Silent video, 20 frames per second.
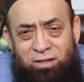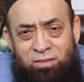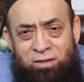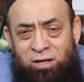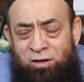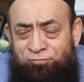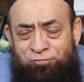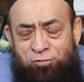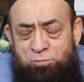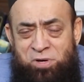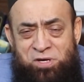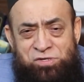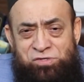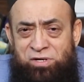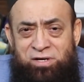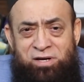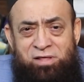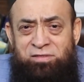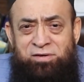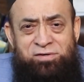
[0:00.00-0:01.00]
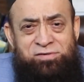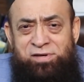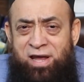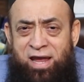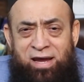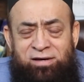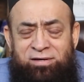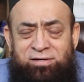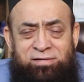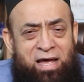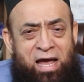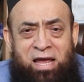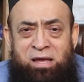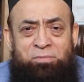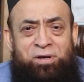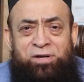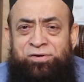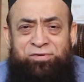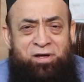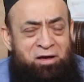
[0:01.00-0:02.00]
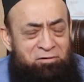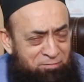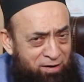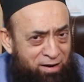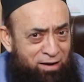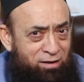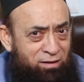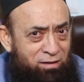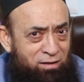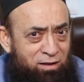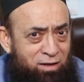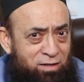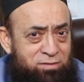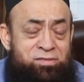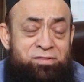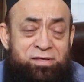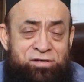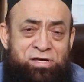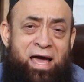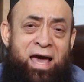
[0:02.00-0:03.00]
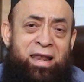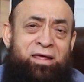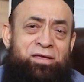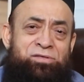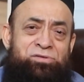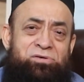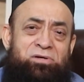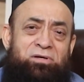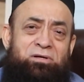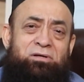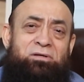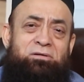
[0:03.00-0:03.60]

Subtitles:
The information doesn't take time in traveling. It's a challenge.